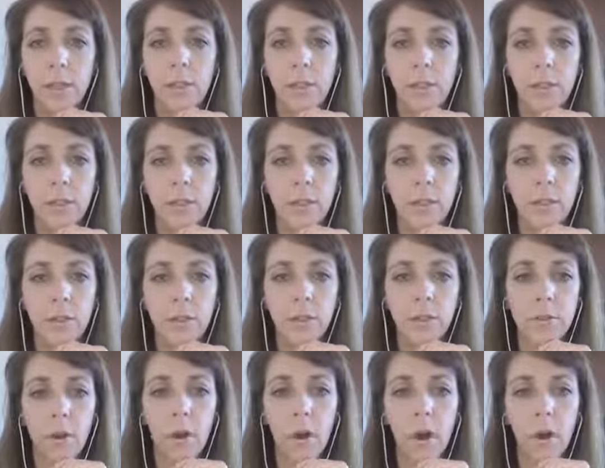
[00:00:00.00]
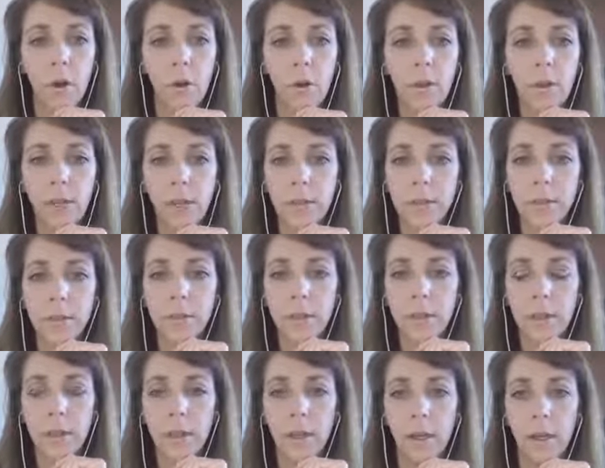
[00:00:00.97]
Notice that there's
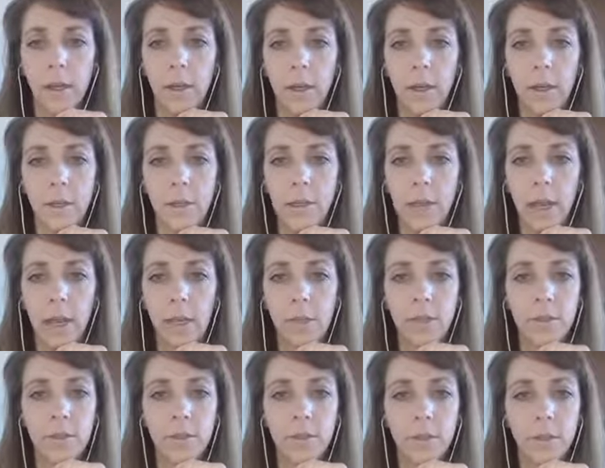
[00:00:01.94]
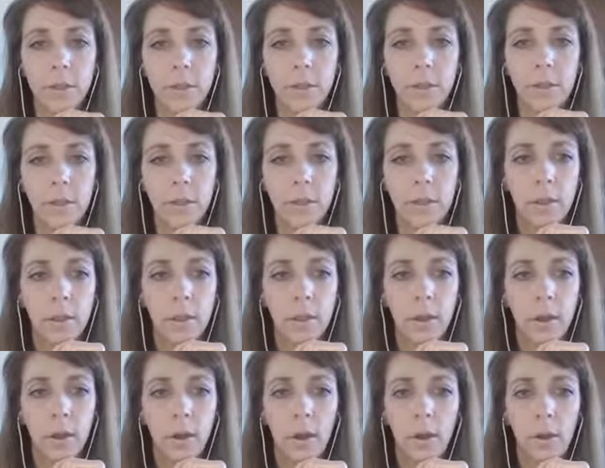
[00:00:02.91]
always a text
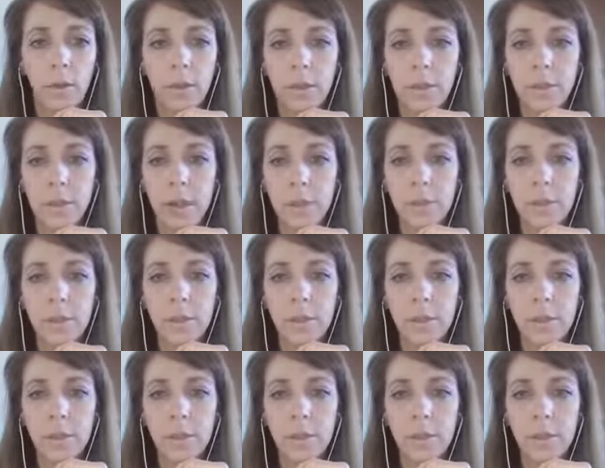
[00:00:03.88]
over the top. It's